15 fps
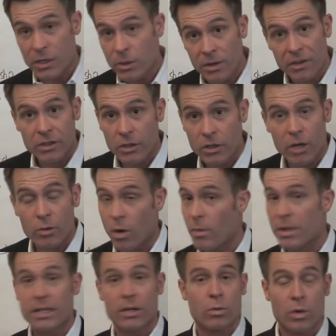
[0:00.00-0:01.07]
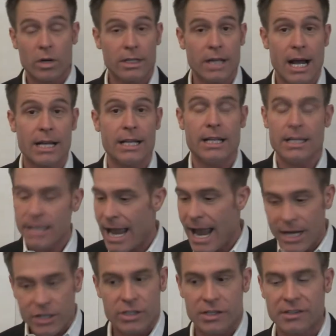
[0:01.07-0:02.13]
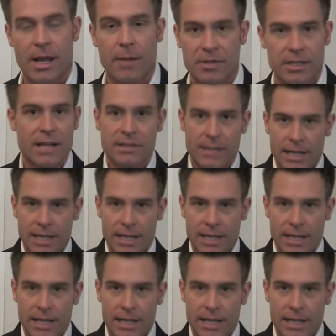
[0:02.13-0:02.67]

doing so good what we can work on and then action steps and that's